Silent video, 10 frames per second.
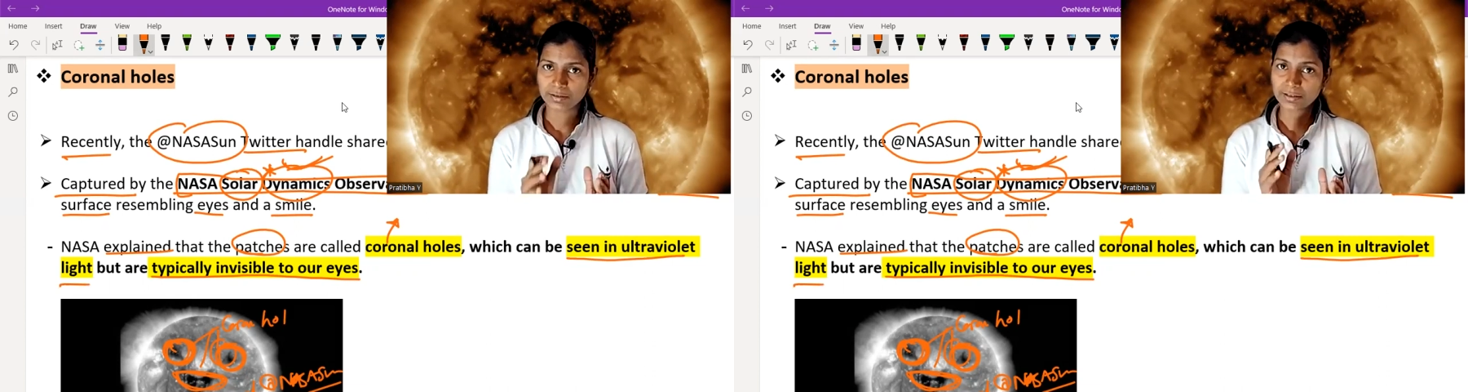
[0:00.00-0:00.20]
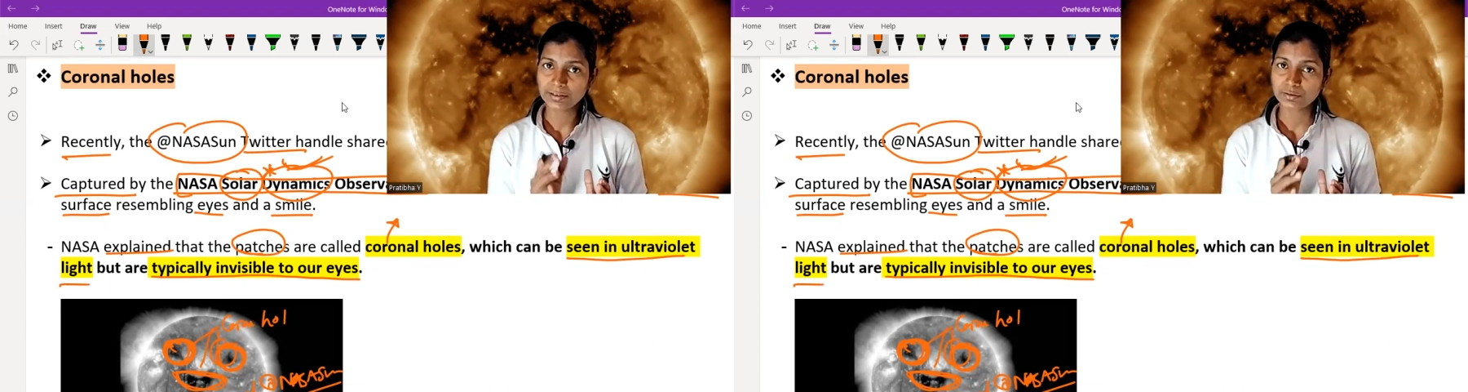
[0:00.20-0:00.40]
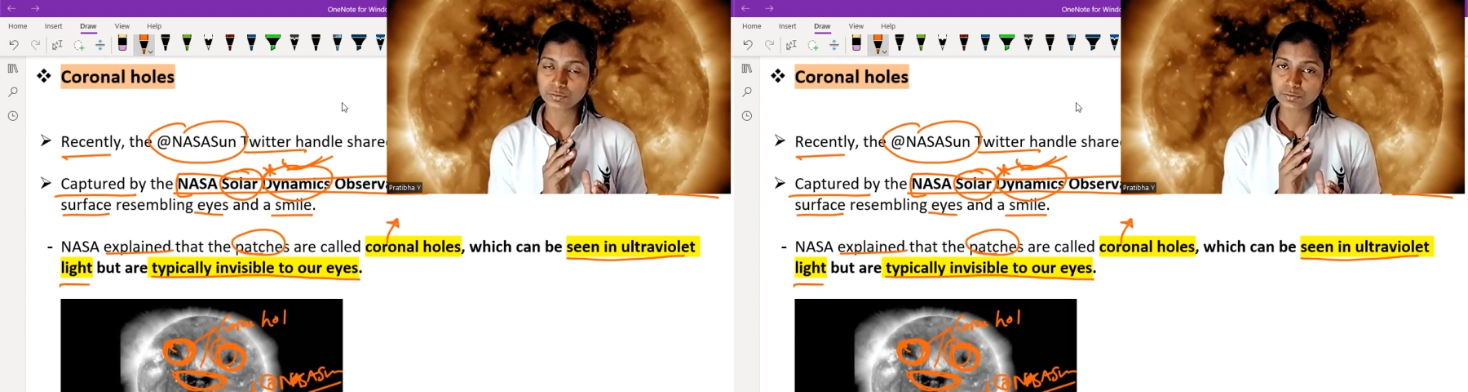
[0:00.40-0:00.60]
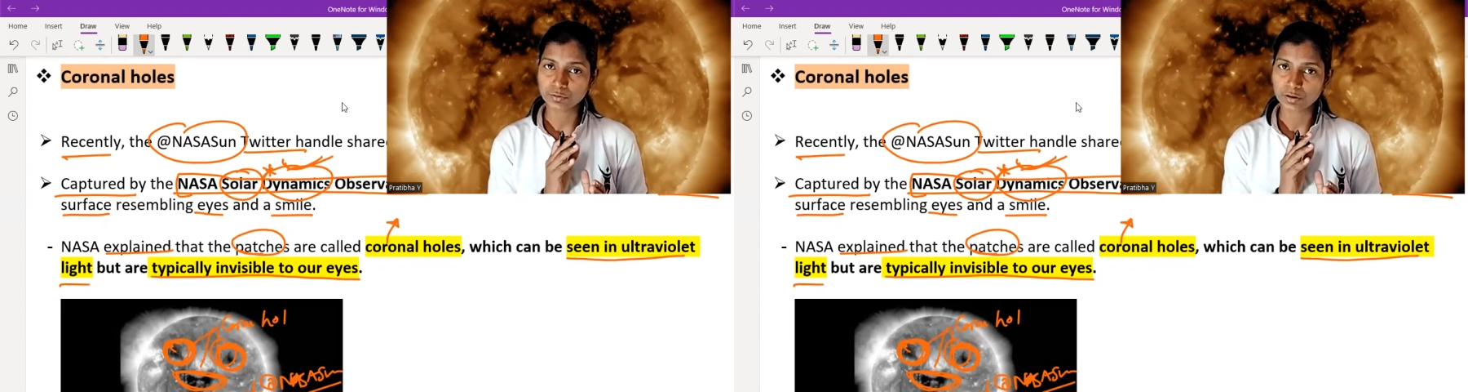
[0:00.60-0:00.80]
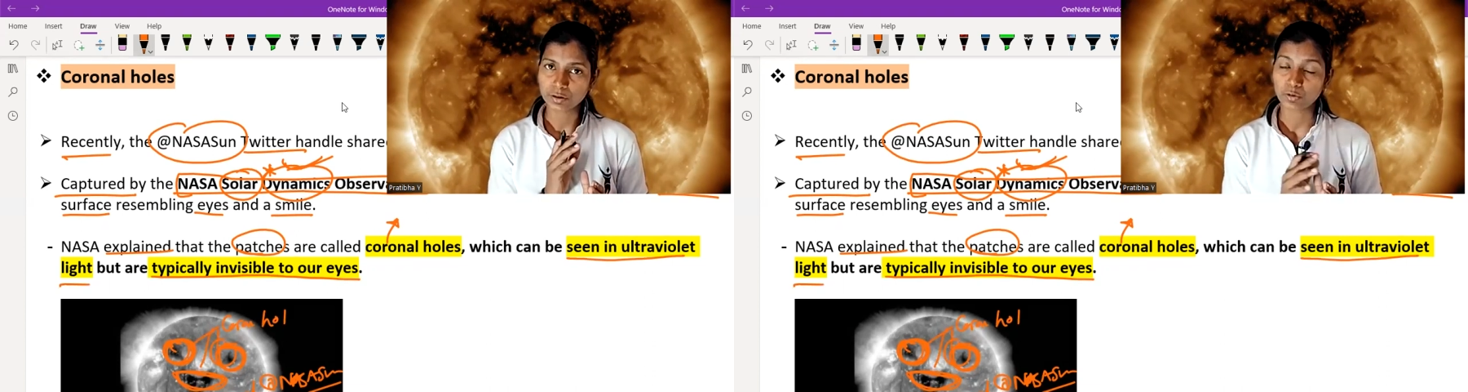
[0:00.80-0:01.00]
This
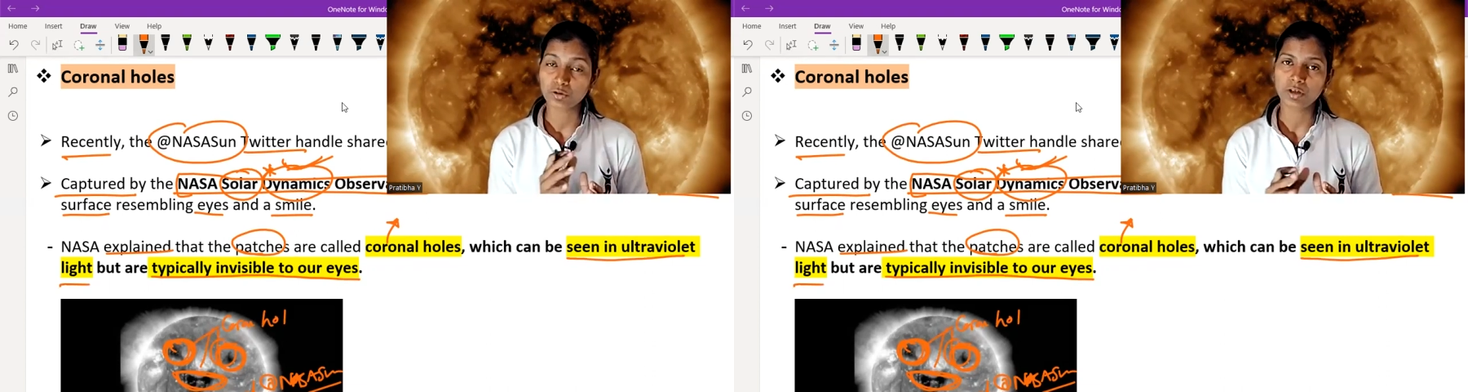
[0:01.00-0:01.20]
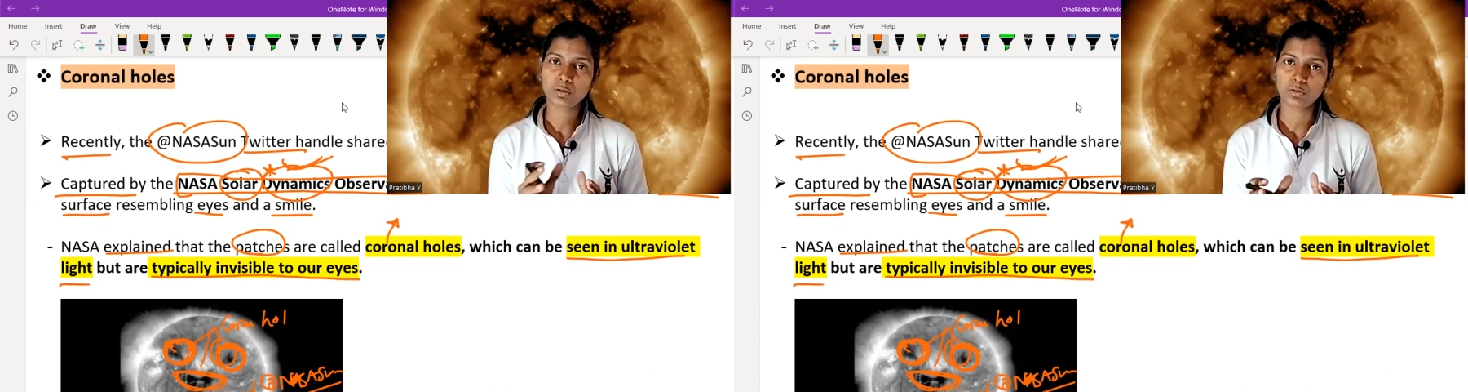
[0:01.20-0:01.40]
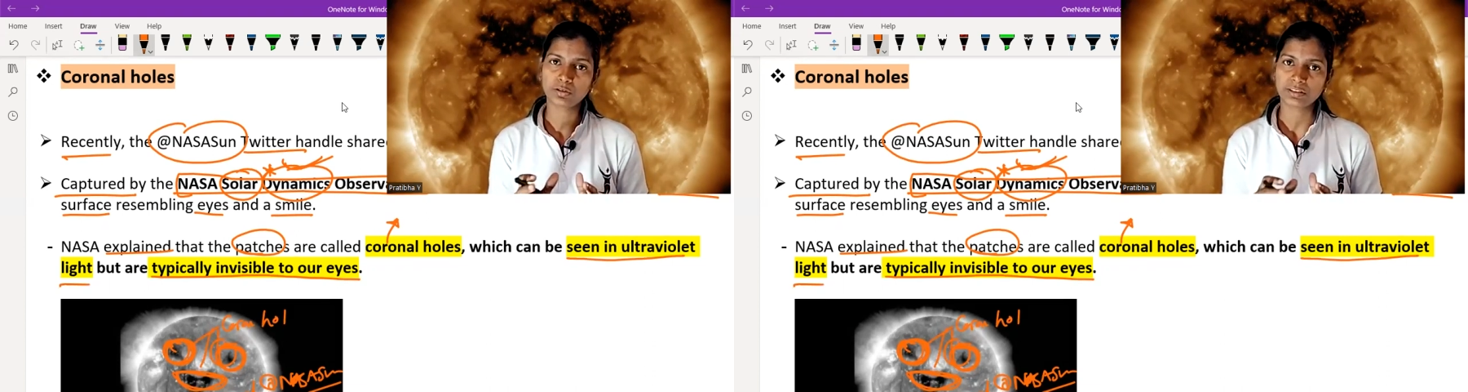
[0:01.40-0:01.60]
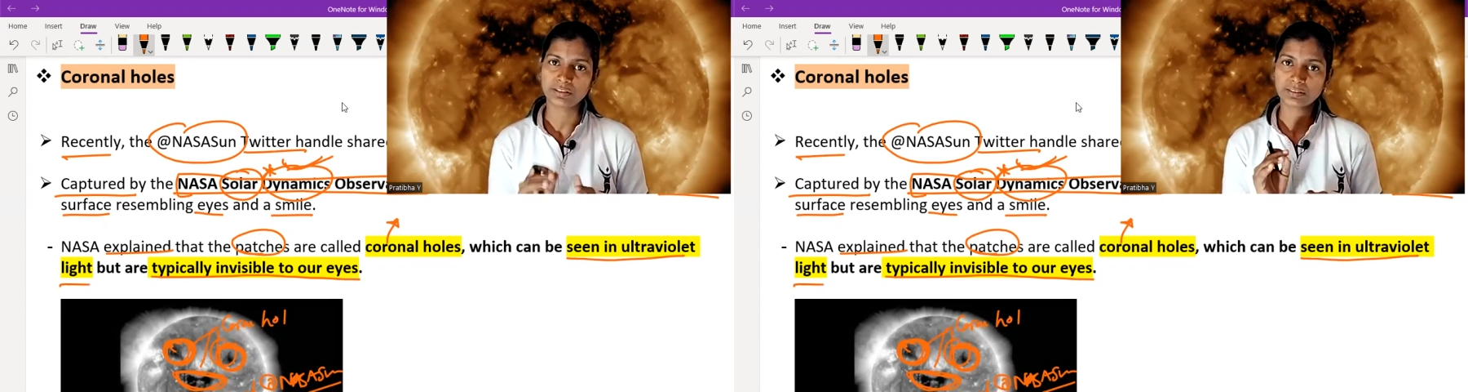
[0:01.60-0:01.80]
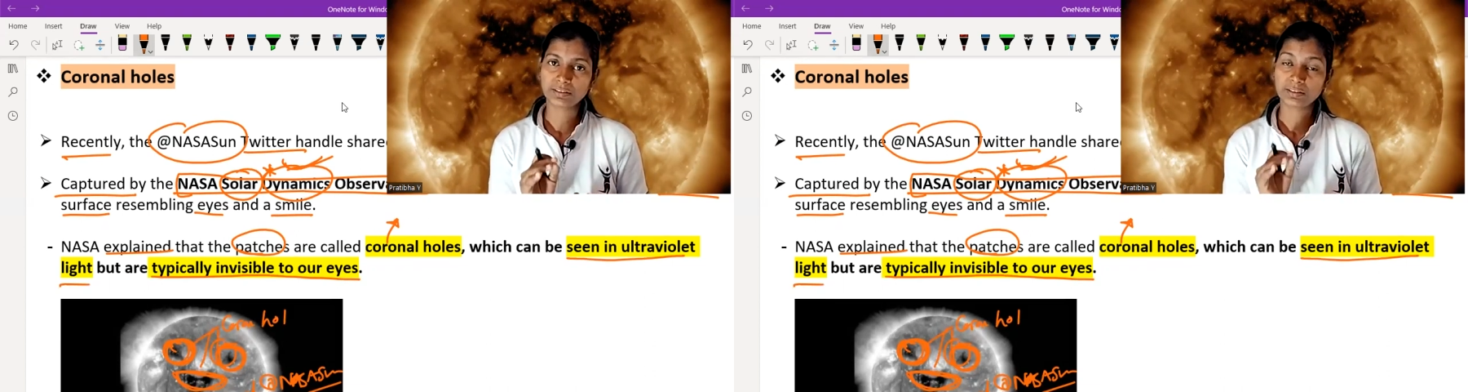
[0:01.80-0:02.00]
coronal holes
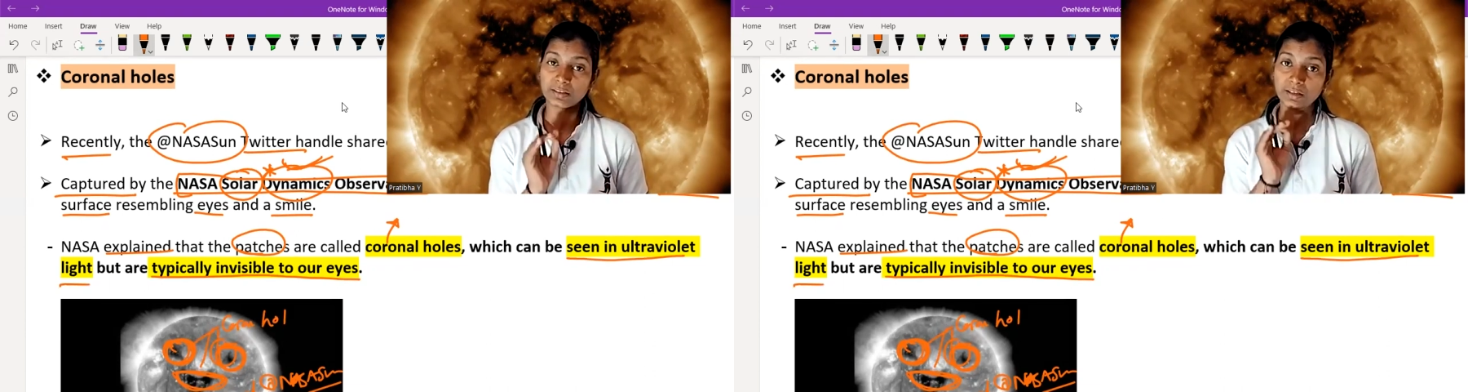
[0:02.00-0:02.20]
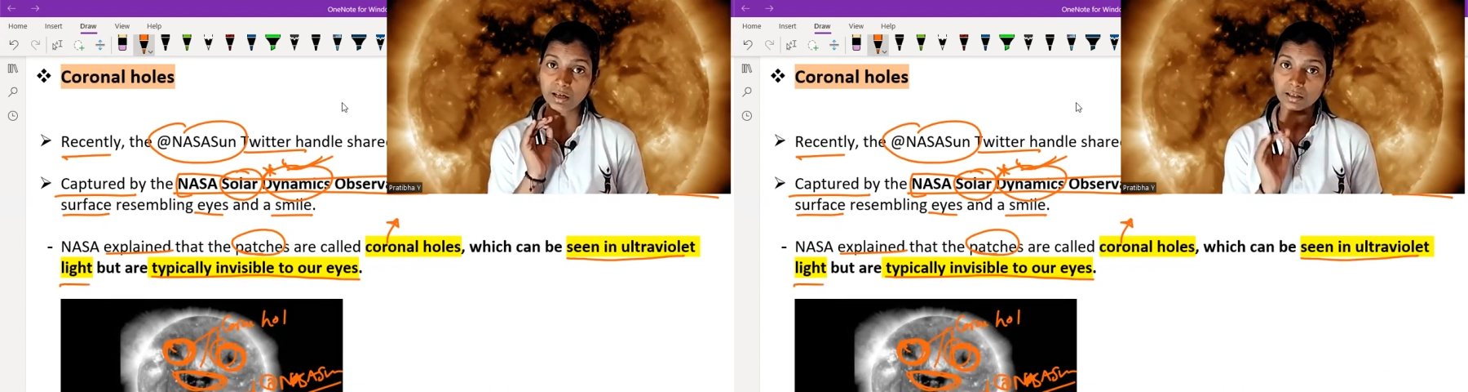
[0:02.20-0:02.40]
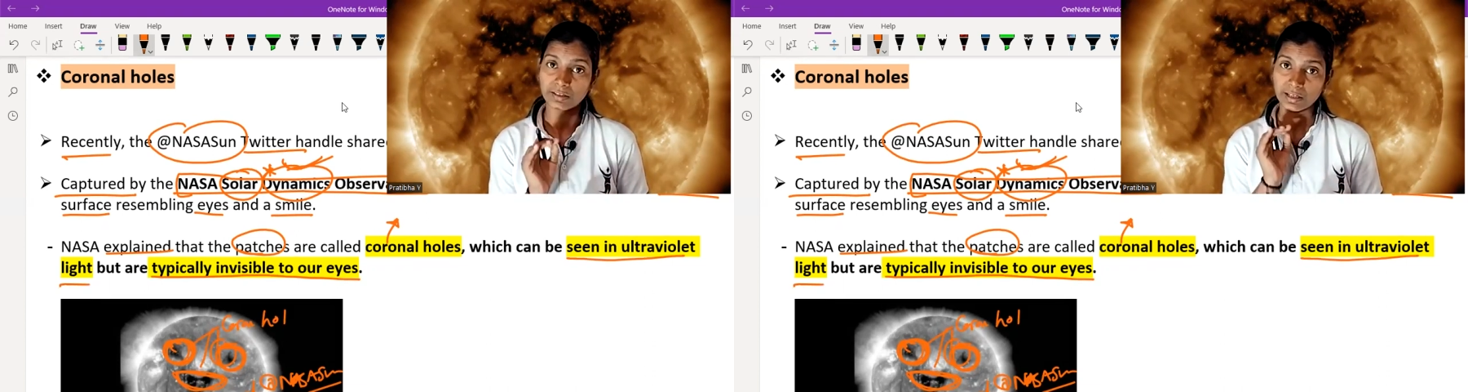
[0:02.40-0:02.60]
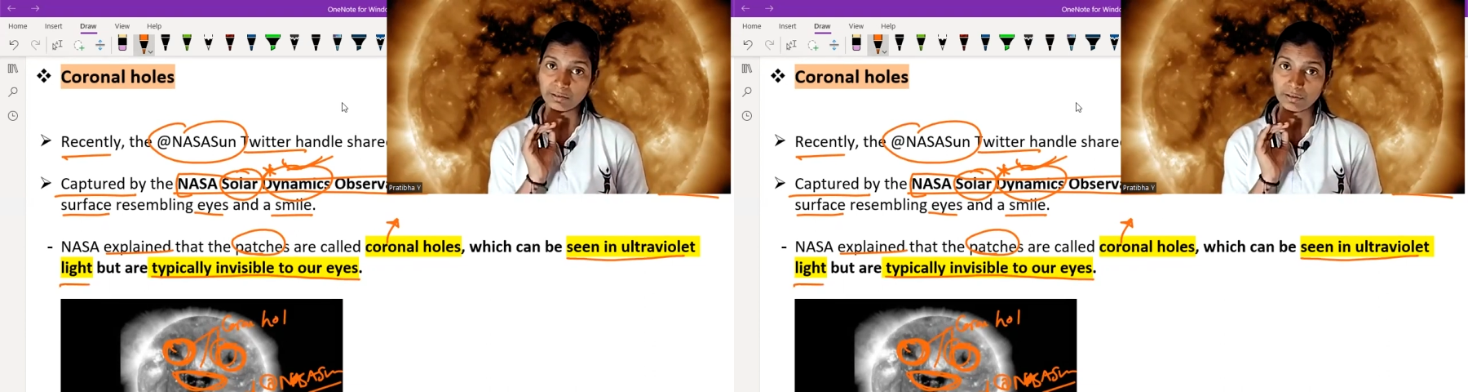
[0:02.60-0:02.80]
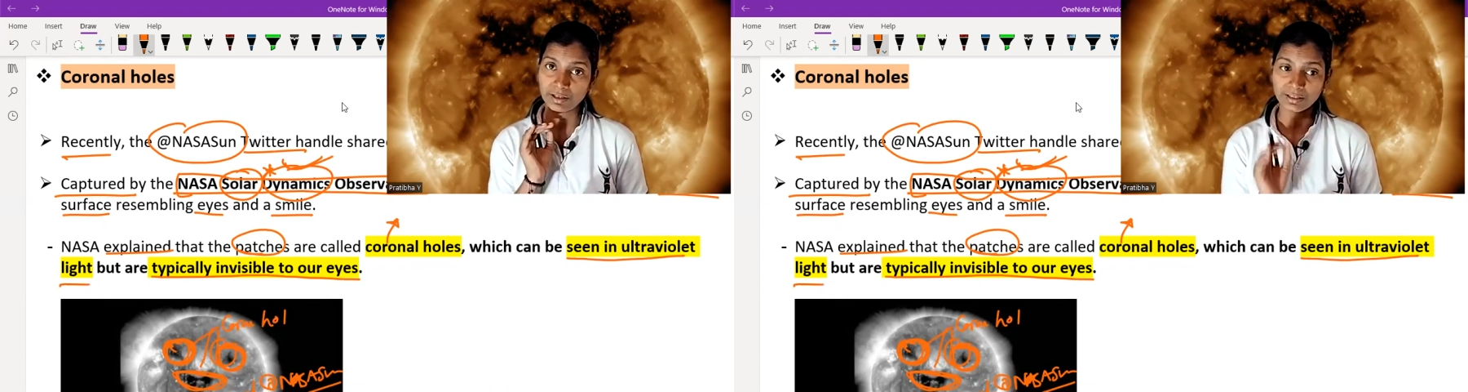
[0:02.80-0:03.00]
is seen in the
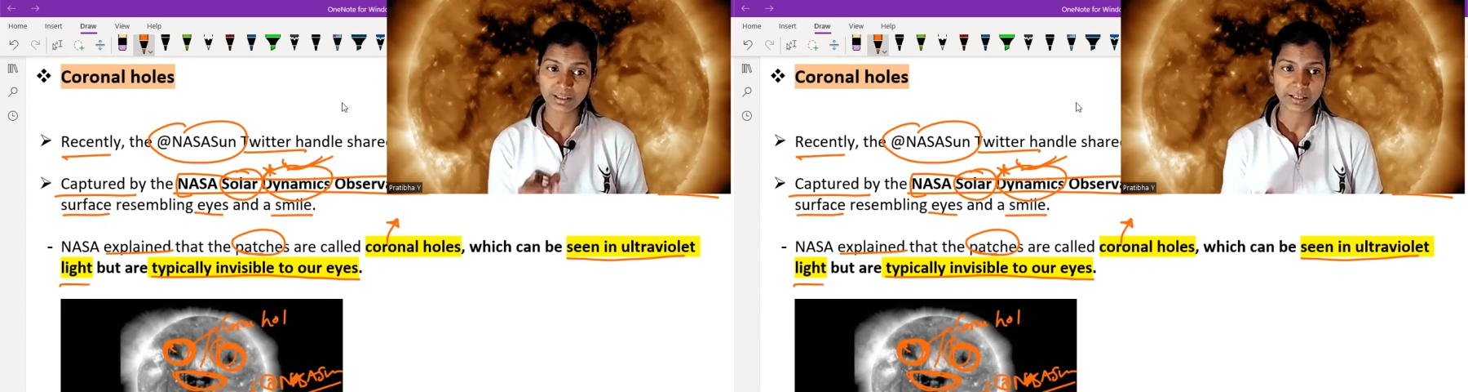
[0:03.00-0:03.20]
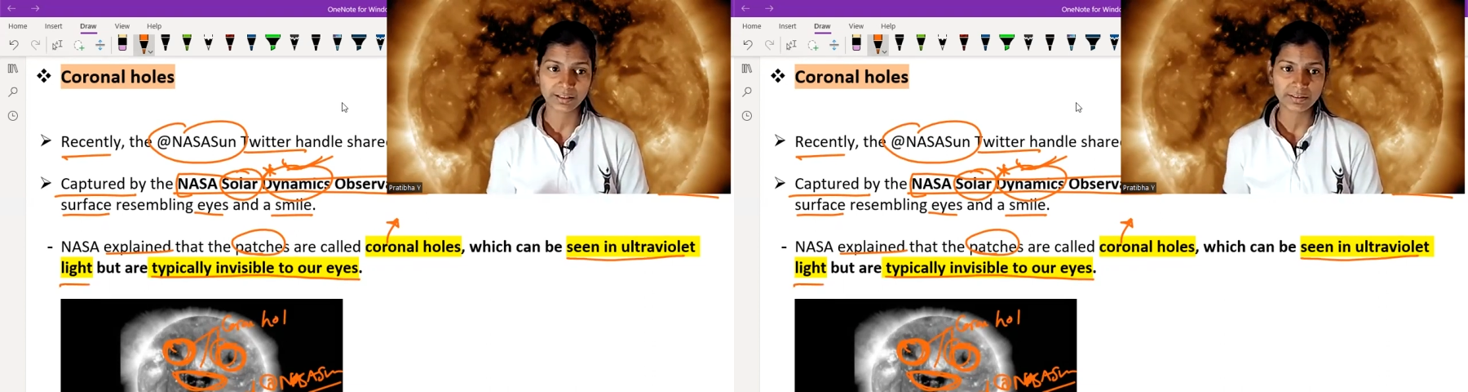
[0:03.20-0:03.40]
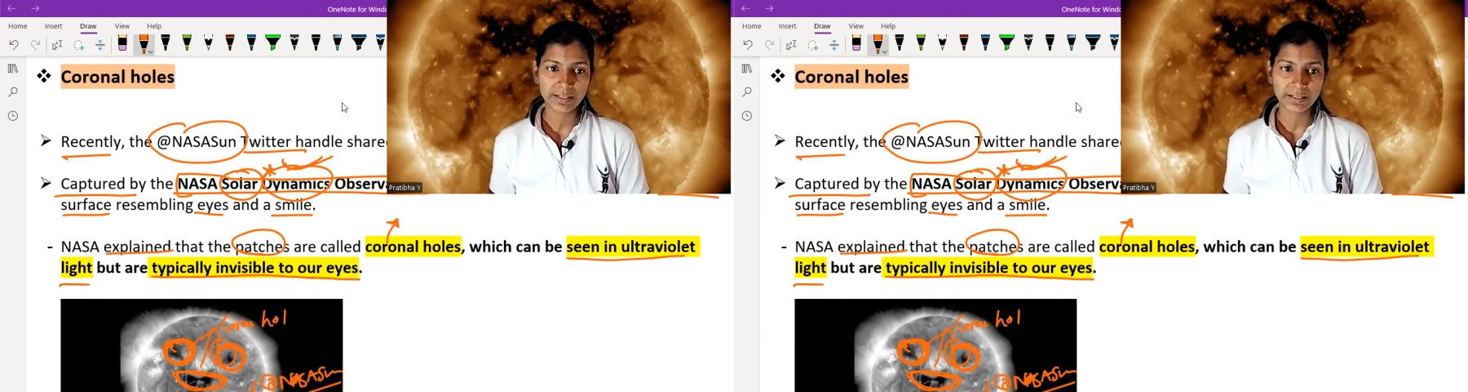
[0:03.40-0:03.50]
ultraviolet light